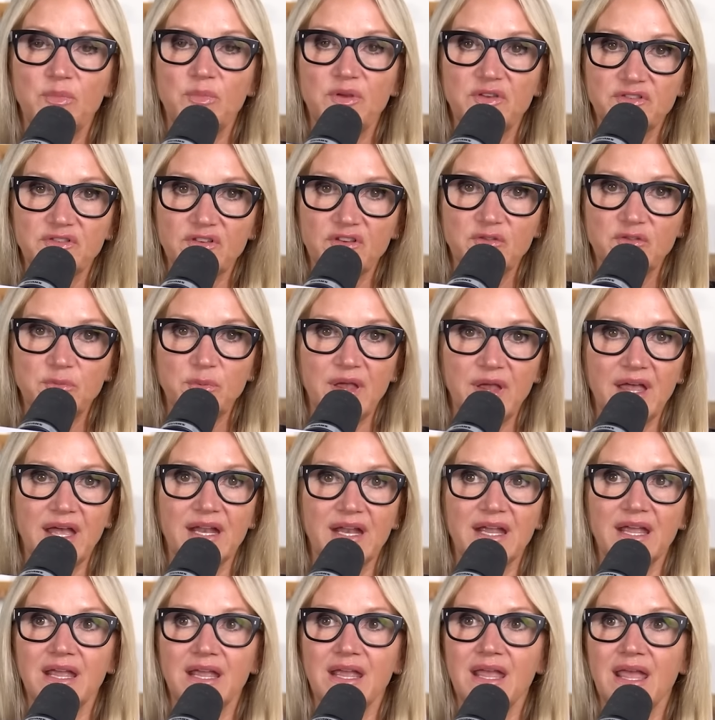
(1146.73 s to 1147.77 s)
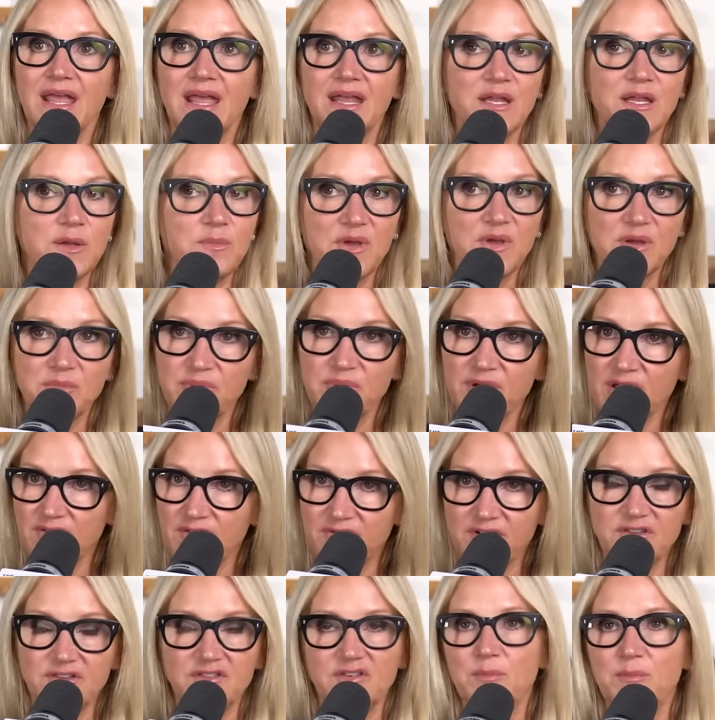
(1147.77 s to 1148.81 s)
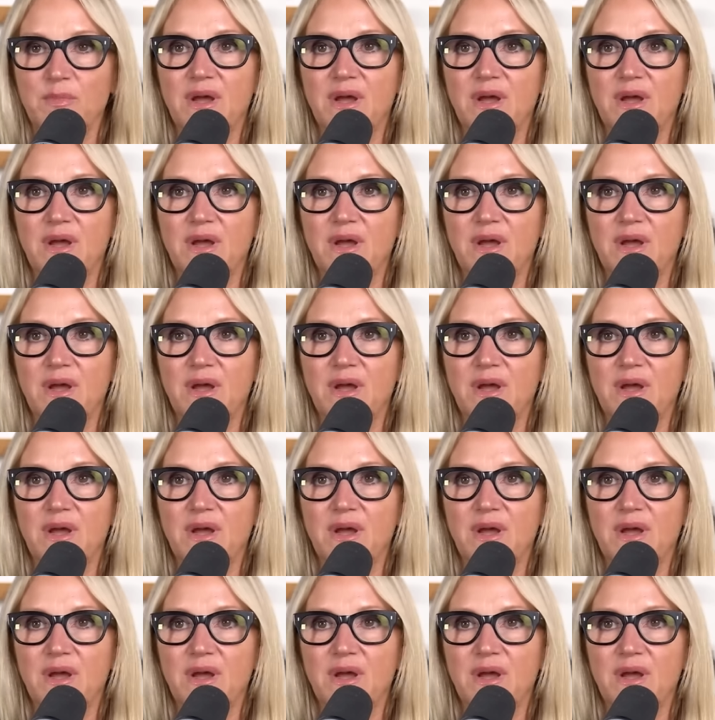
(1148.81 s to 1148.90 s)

business planning, any big pivots